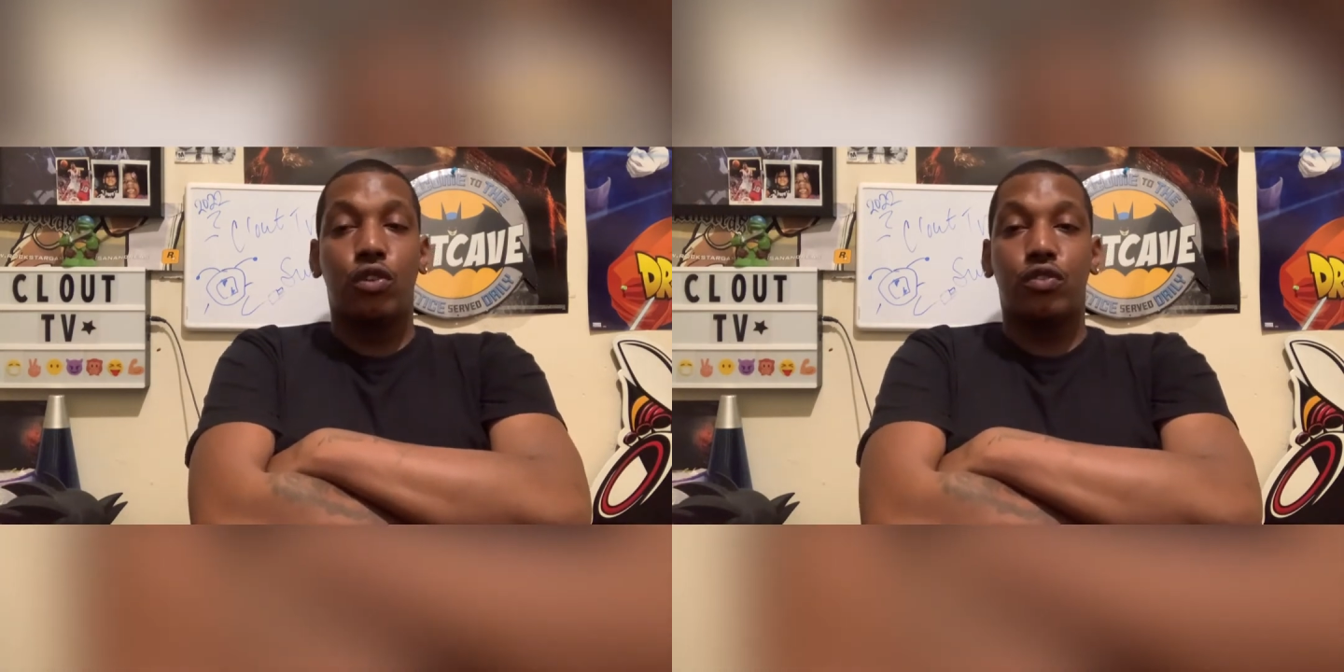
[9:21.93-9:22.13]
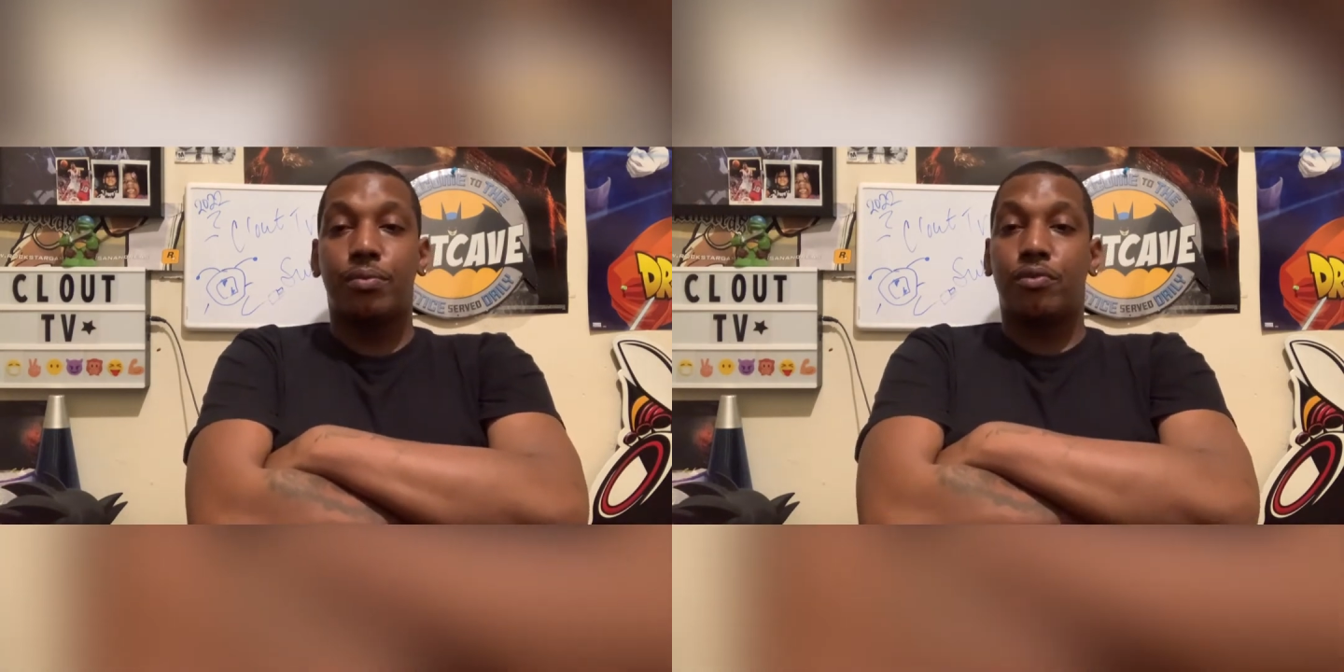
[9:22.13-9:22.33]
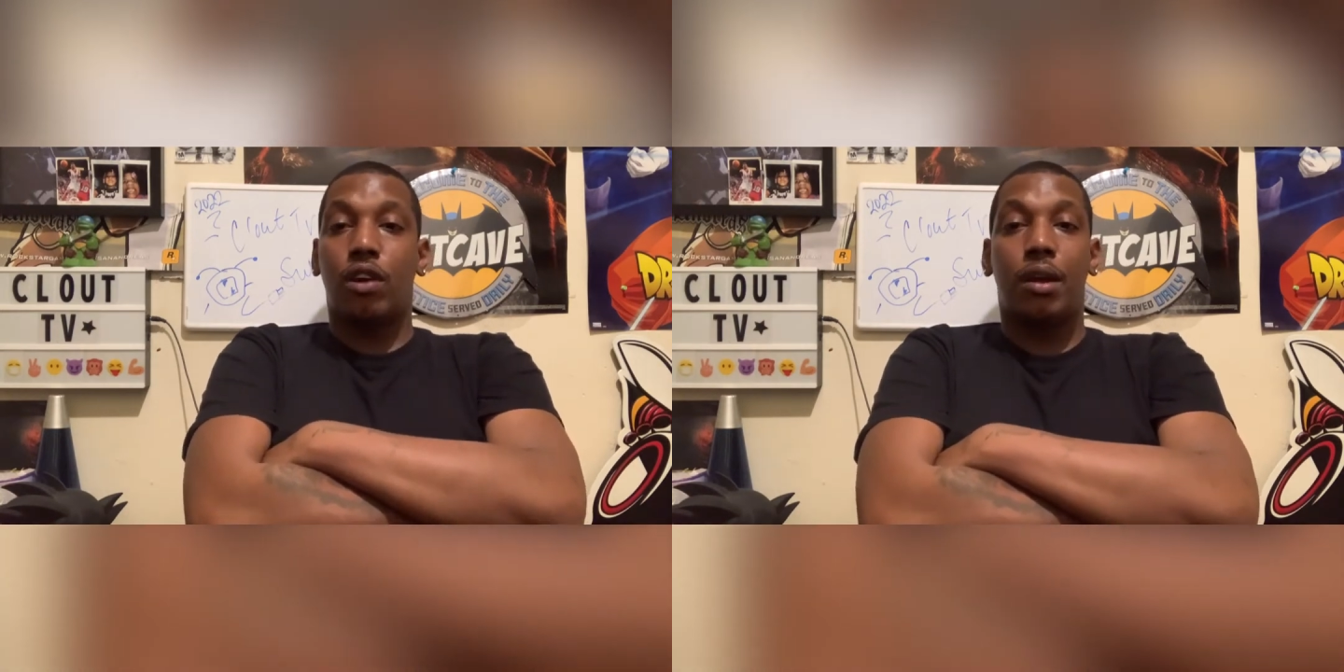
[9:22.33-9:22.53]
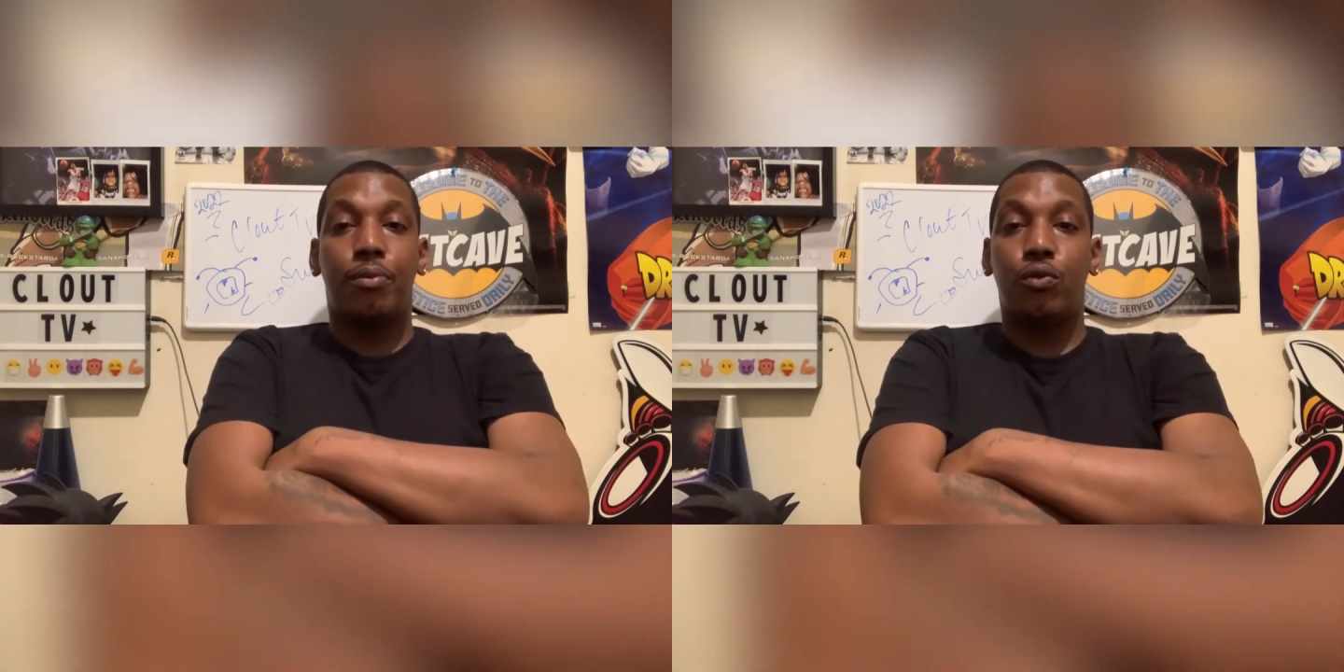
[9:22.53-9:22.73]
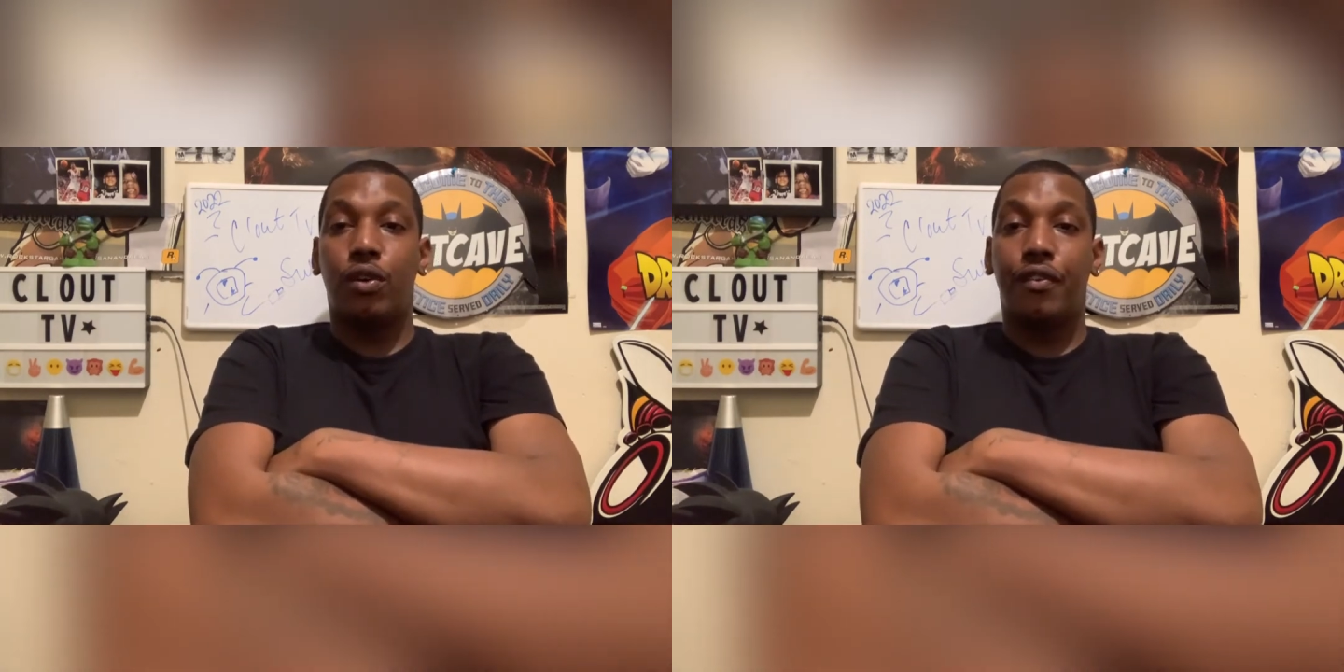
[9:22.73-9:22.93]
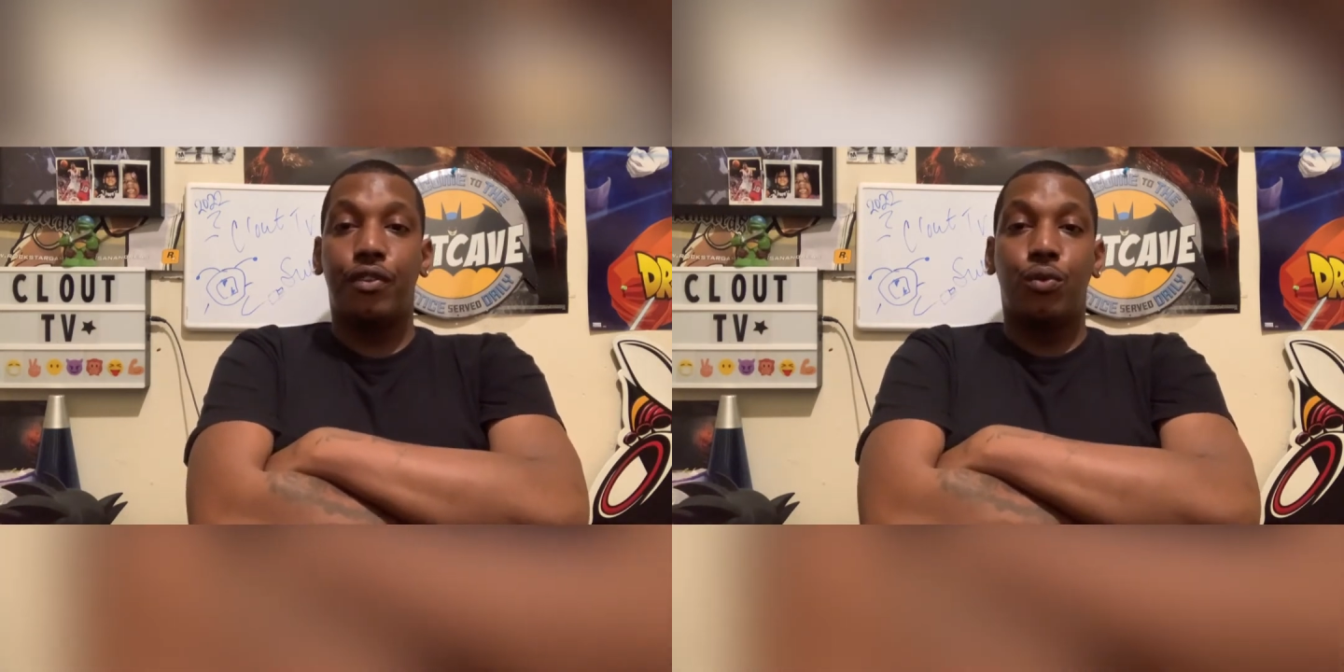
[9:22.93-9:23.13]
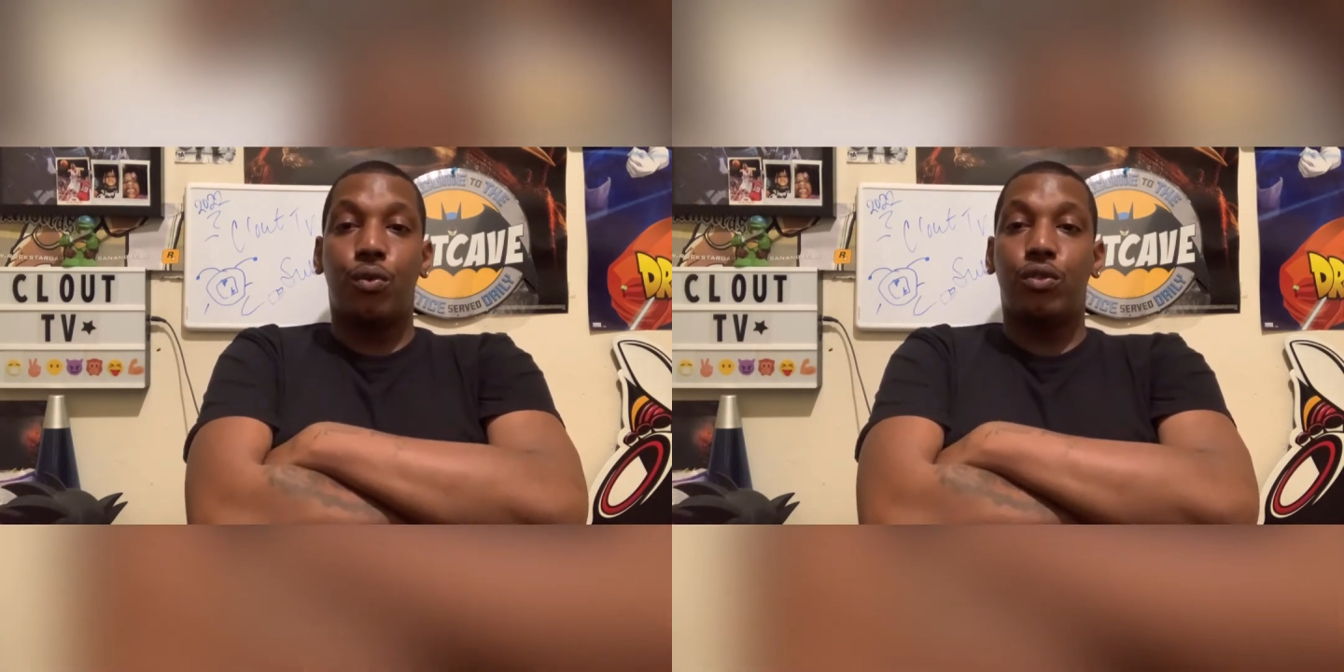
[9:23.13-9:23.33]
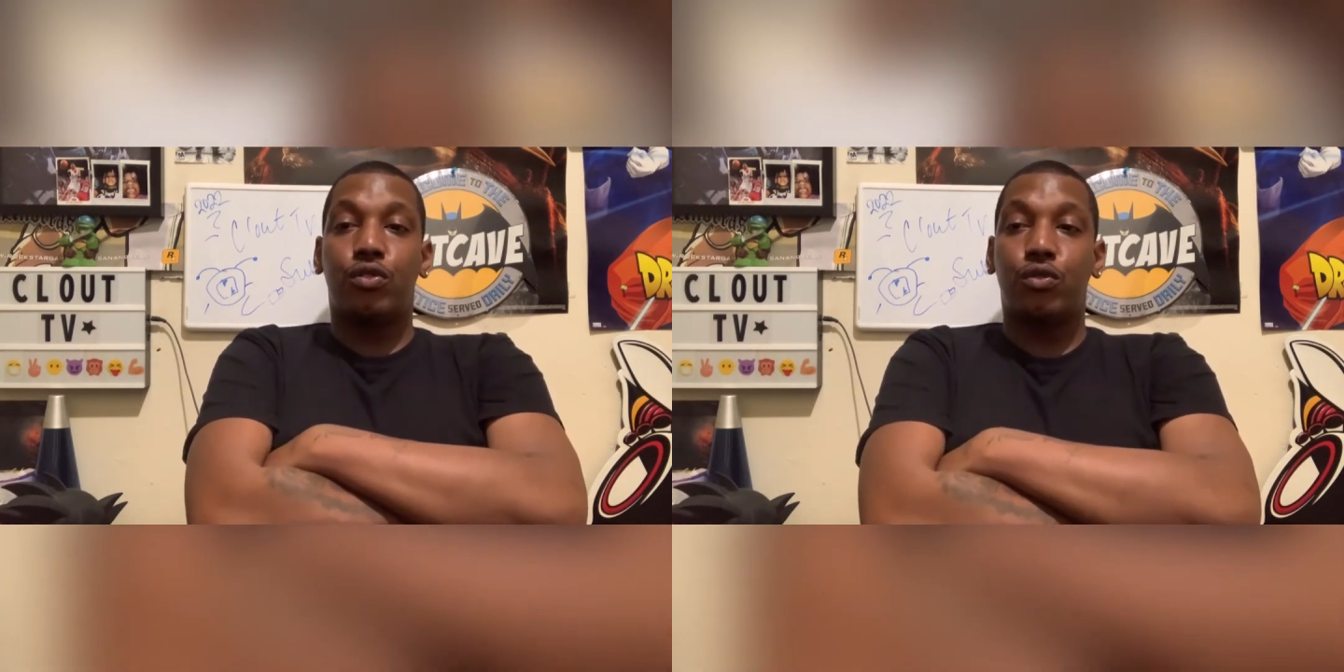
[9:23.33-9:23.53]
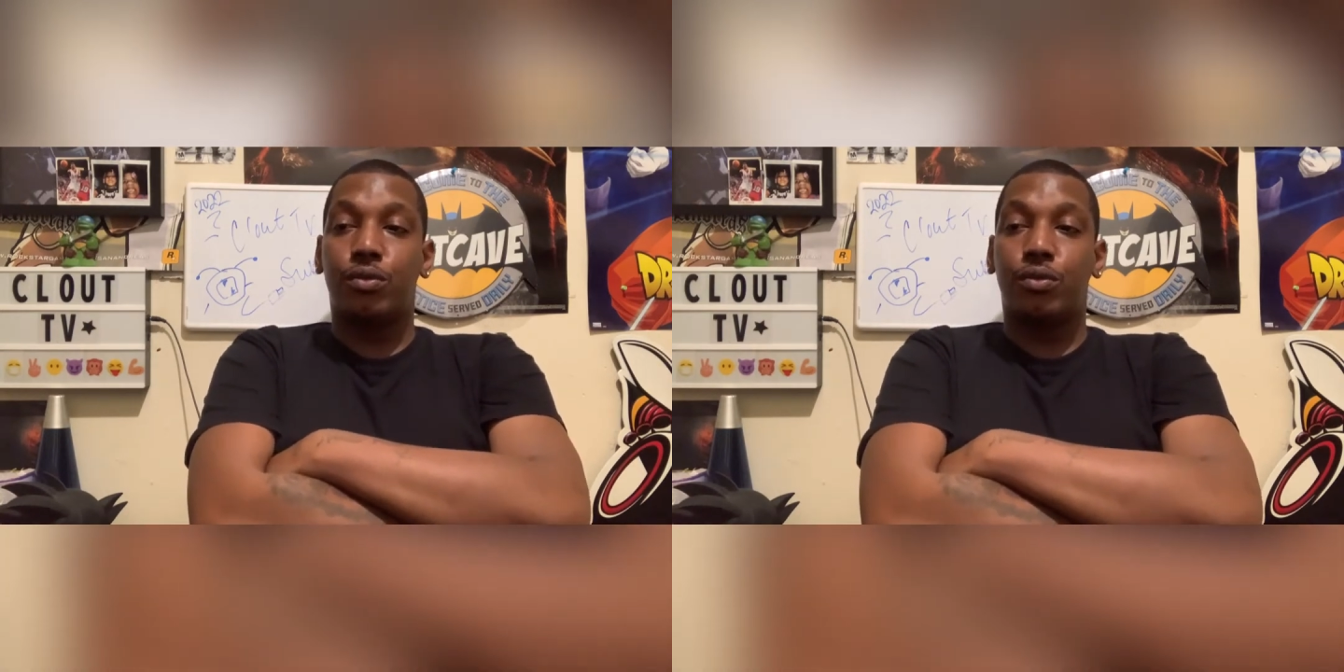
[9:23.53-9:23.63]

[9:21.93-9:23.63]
subscribe whoever you want to.